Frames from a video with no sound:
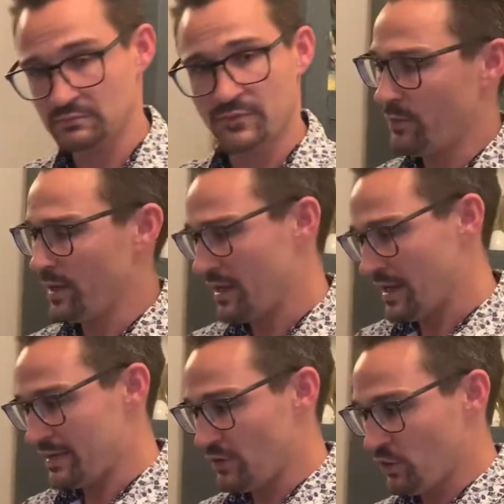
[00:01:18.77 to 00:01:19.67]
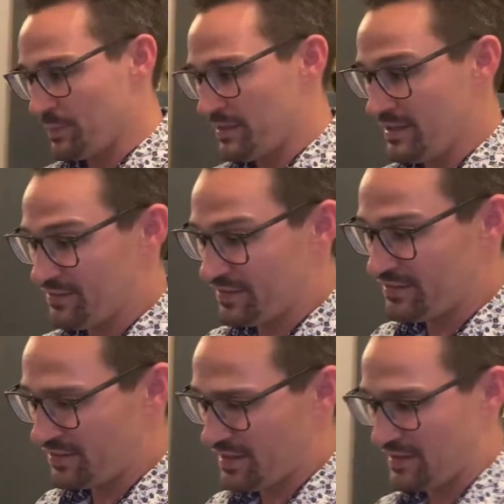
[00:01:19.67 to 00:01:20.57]
the way I like to open these, I
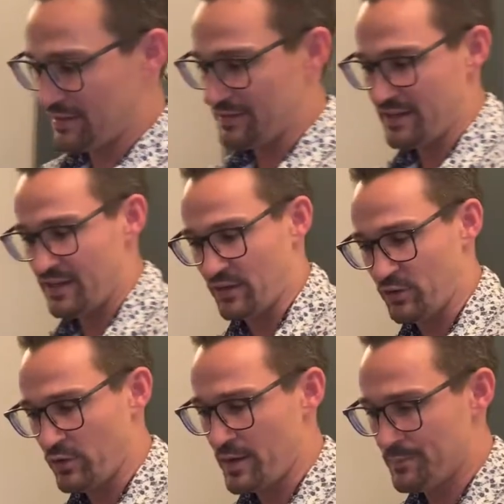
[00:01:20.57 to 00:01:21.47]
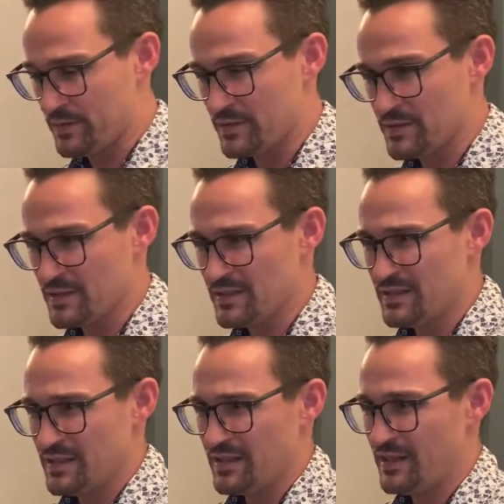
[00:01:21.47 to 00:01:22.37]
just kind of like to take a grip
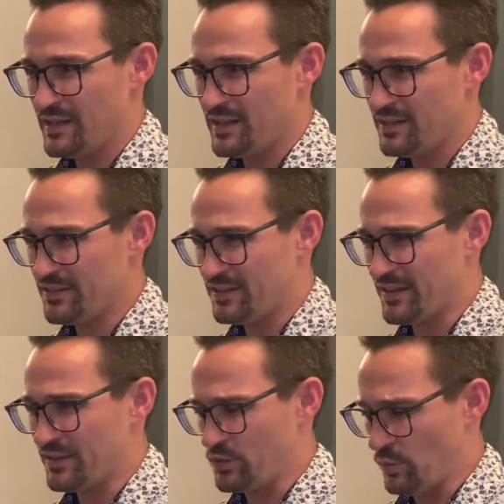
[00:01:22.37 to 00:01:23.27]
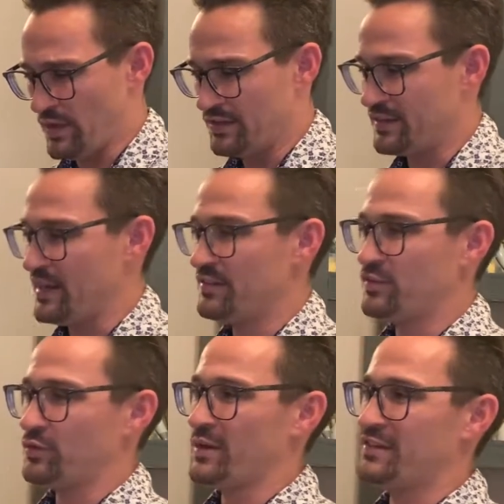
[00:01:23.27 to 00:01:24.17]
and I just kind of twist. And as you
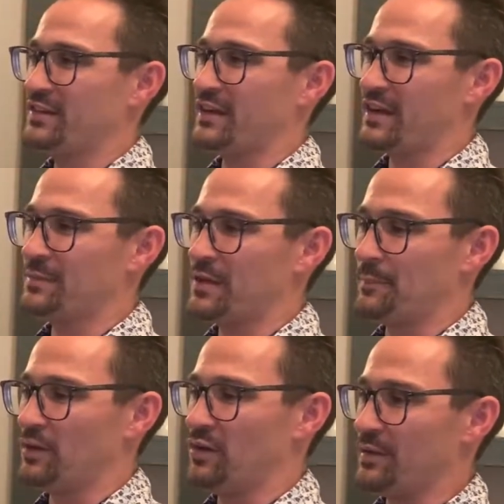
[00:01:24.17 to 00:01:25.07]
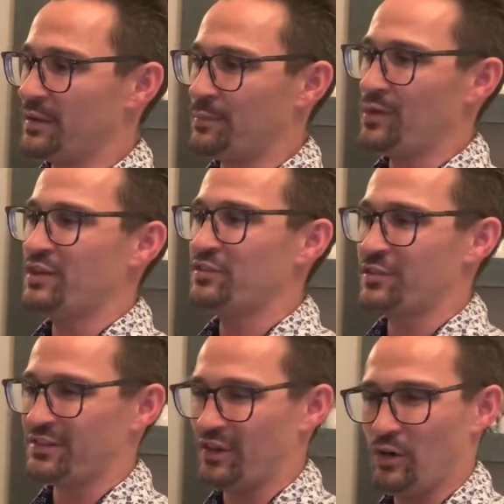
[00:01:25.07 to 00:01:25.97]
twist, see, it comes up a little bit. The pressure
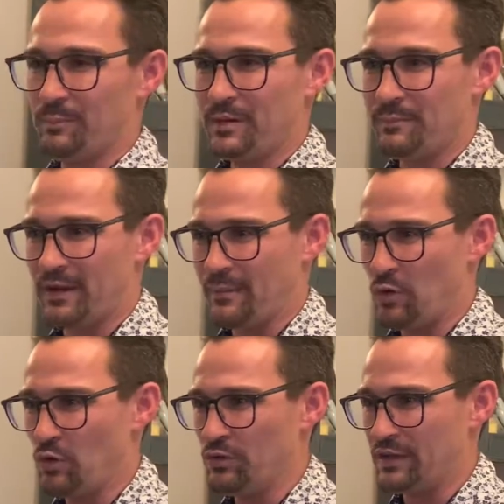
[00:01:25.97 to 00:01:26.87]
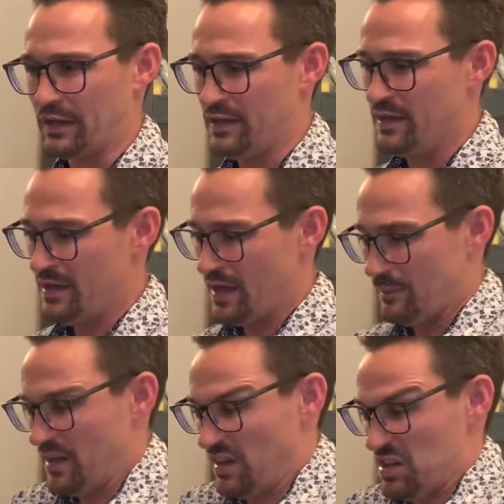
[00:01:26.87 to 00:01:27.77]
is helping, but I'm holding it. I'm
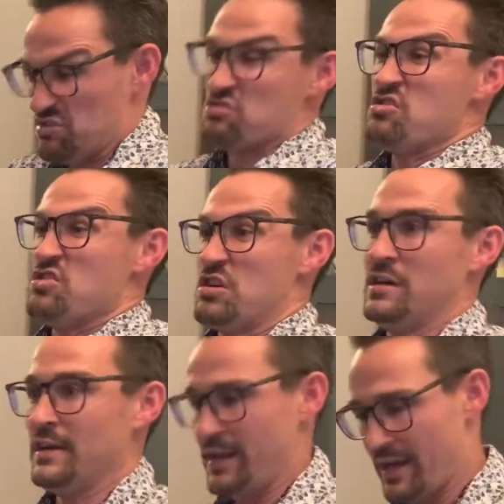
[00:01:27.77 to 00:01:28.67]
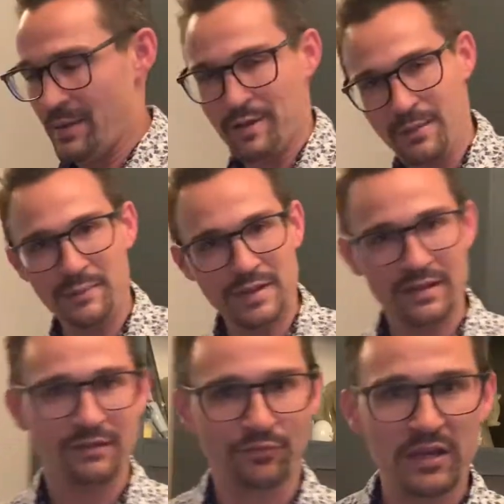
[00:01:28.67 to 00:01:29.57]
not like, "Urgh!" And I'm not
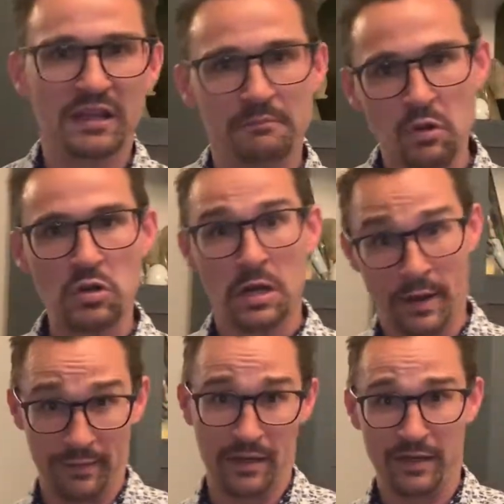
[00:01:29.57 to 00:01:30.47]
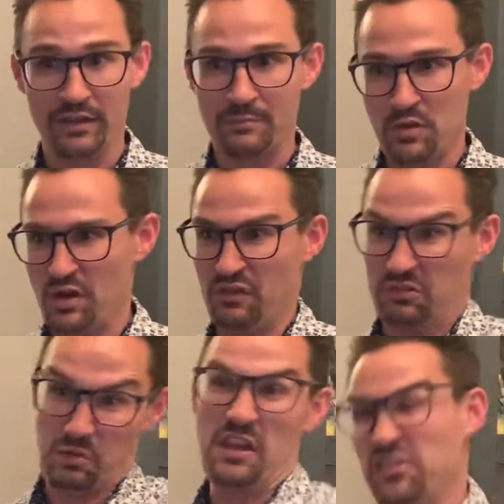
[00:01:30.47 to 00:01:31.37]
being a freaking moron like in the movies
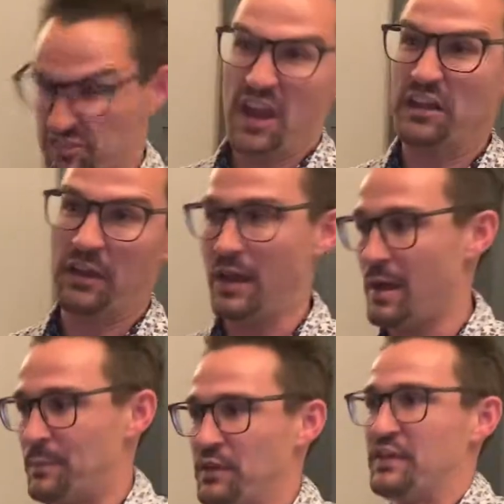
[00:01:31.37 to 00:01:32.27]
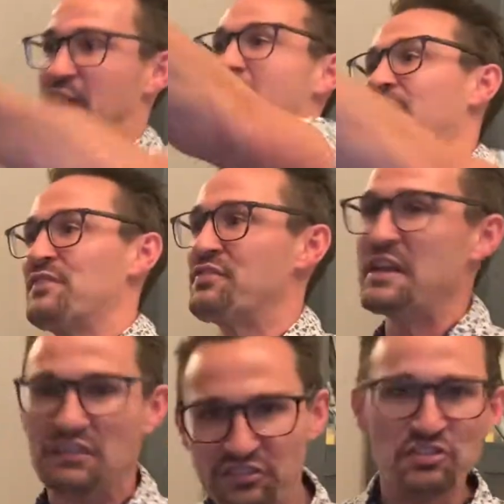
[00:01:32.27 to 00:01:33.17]
where they shake it up and then they have the
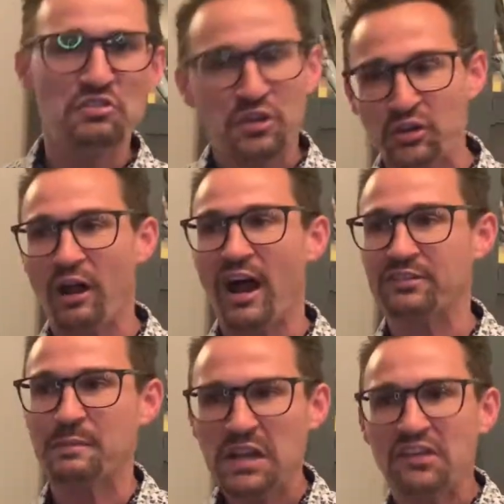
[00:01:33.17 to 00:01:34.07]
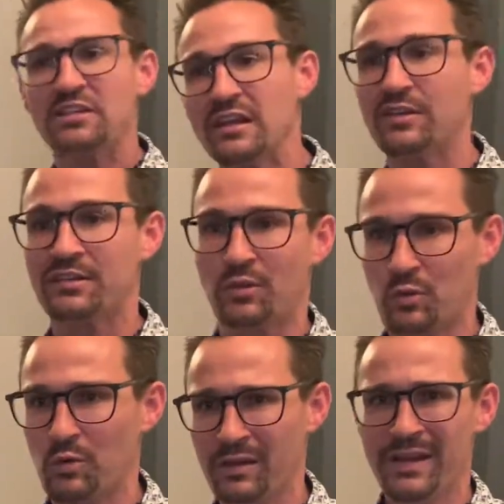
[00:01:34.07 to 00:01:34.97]
thing shoot across because it looks
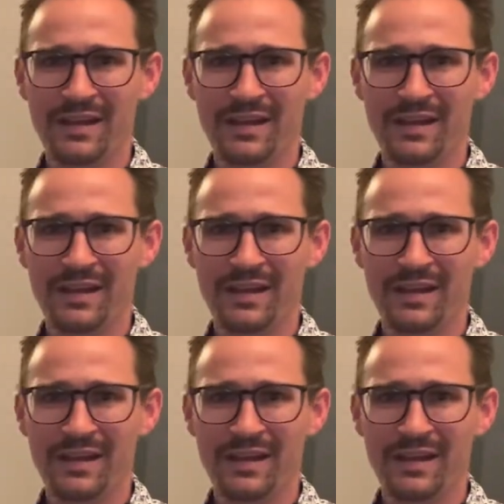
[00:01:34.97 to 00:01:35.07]
cool.